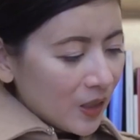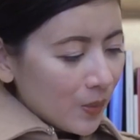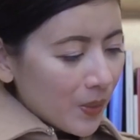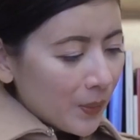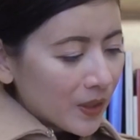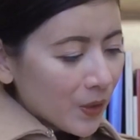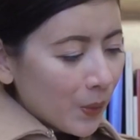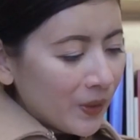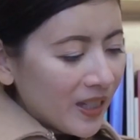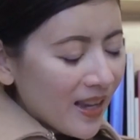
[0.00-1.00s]
But it was
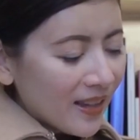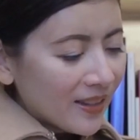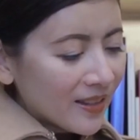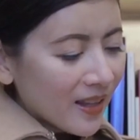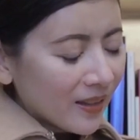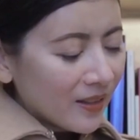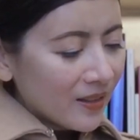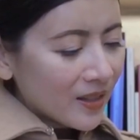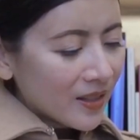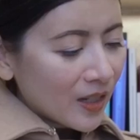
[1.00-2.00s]
only a
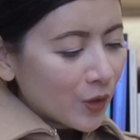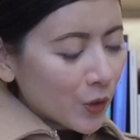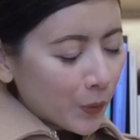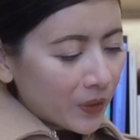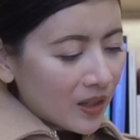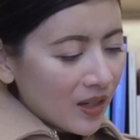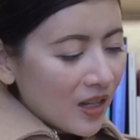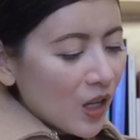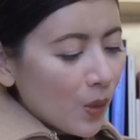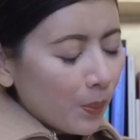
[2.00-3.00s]
second centaur,
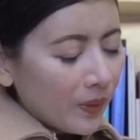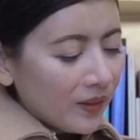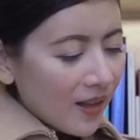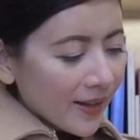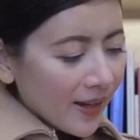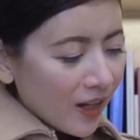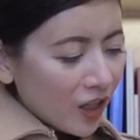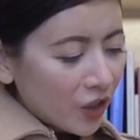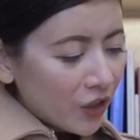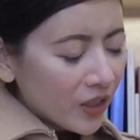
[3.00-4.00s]

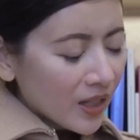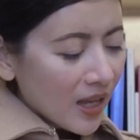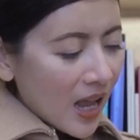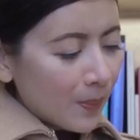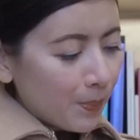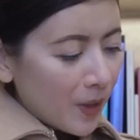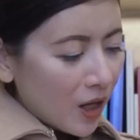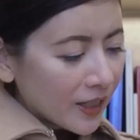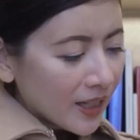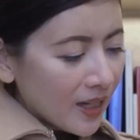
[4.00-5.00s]
black-haired and
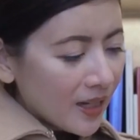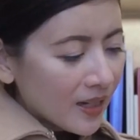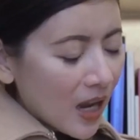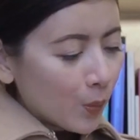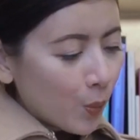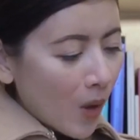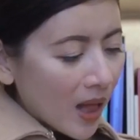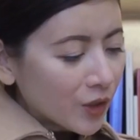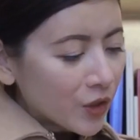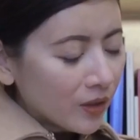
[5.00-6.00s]
bodied and
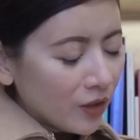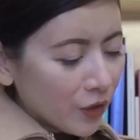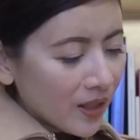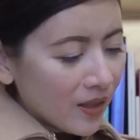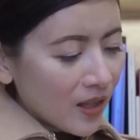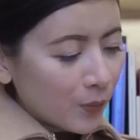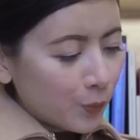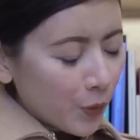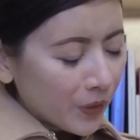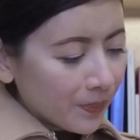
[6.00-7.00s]
wilder looking than
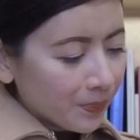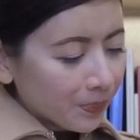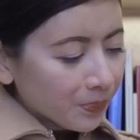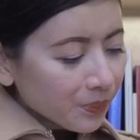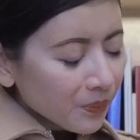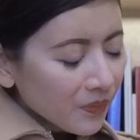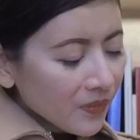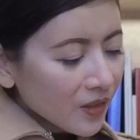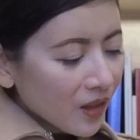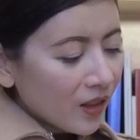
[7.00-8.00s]
Ronan.
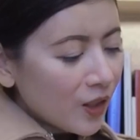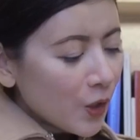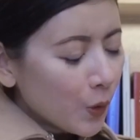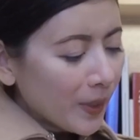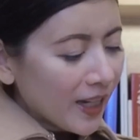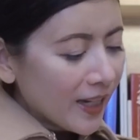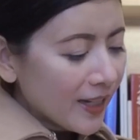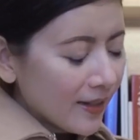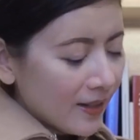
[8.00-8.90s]
"Hello, Bane,"